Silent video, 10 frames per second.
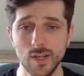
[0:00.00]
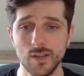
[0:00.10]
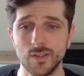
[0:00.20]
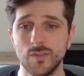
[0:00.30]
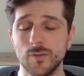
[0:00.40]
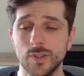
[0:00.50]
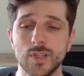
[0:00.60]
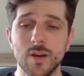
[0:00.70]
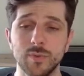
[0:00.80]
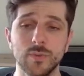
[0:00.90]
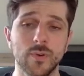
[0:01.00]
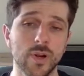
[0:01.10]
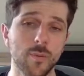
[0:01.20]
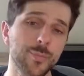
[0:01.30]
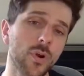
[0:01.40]
So for example, we've got
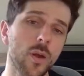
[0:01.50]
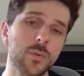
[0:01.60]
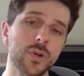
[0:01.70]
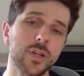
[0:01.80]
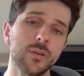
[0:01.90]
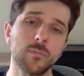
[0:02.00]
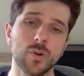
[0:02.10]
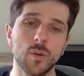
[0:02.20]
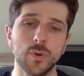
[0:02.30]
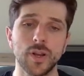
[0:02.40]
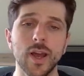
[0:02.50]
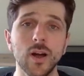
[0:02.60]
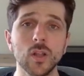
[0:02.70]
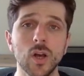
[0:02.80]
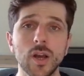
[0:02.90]
our primary
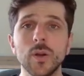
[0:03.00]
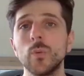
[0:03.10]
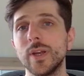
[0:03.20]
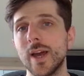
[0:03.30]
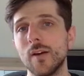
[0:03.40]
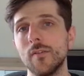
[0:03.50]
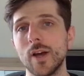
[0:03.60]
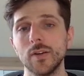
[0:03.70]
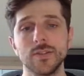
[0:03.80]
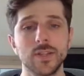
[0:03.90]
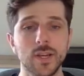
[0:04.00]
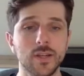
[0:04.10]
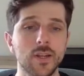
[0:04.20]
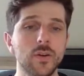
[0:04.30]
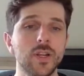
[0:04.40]
outline, we have our
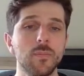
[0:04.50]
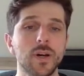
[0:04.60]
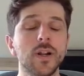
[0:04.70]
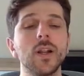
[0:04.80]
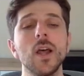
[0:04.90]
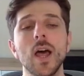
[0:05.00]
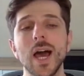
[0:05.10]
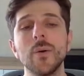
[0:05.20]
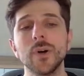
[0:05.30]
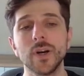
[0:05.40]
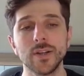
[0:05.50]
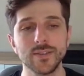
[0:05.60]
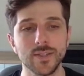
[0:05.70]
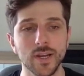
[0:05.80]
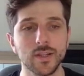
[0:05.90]
secondary button, and we've got our
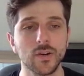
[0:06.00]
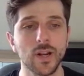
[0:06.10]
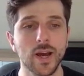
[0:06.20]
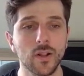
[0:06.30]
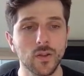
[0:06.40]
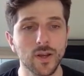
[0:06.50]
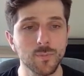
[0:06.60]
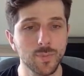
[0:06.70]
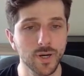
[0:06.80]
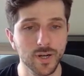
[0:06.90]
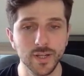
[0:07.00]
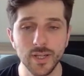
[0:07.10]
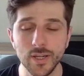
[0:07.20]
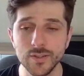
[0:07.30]
secondary outline button here.